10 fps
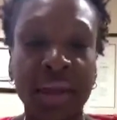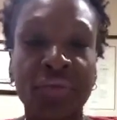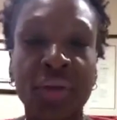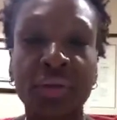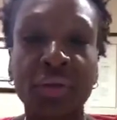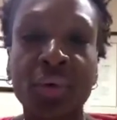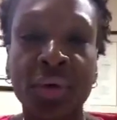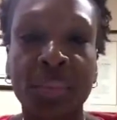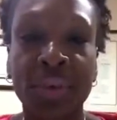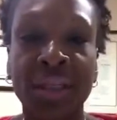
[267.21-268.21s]
If there's an
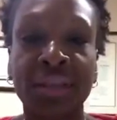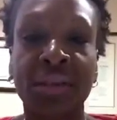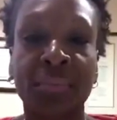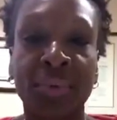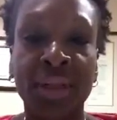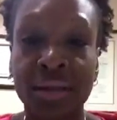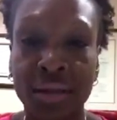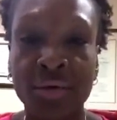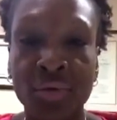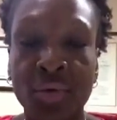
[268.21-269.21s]
order of protection in place
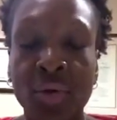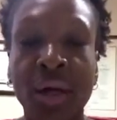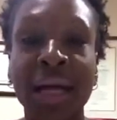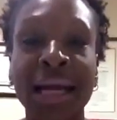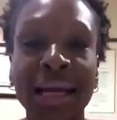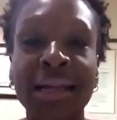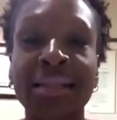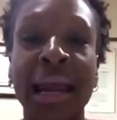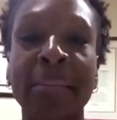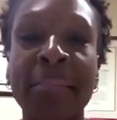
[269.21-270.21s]
in New York, it is
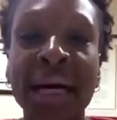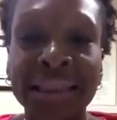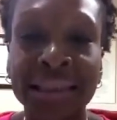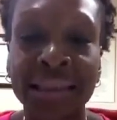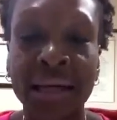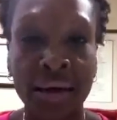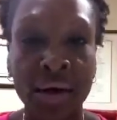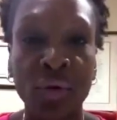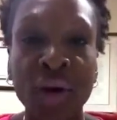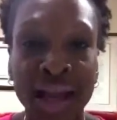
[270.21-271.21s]
a must
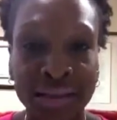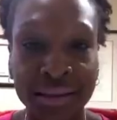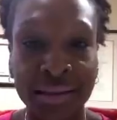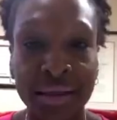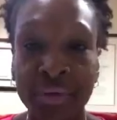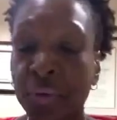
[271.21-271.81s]
arrest.